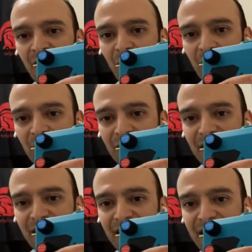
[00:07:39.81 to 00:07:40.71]
or
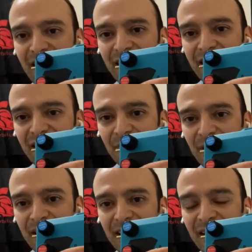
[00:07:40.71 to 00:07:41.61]
clear the entire
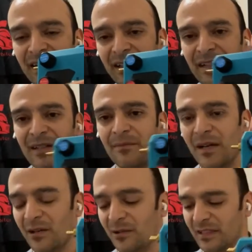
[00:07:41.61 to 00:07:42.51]
display
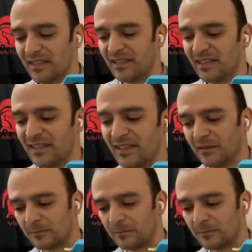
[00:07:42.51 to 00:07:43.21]
by holding it down.